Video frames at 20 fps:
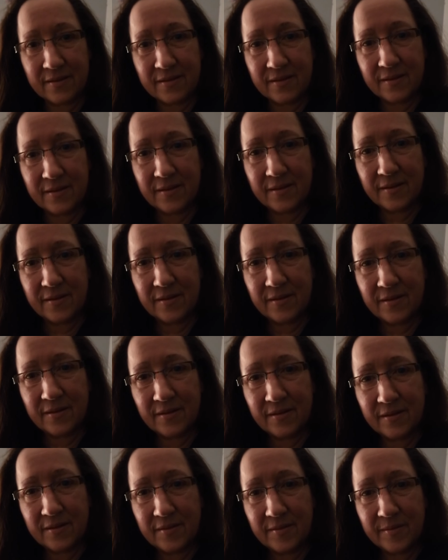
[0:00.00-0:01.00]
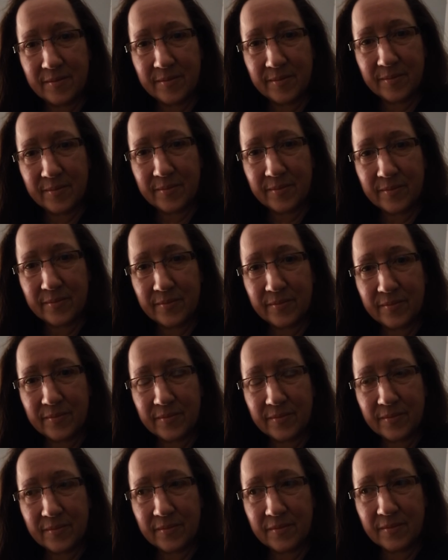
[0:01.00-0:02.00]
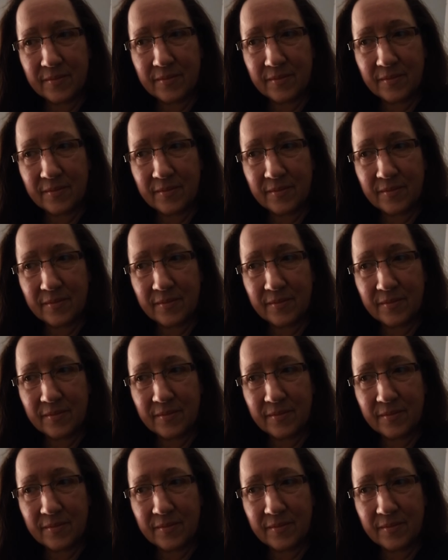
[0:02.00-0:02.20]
Nothing is said.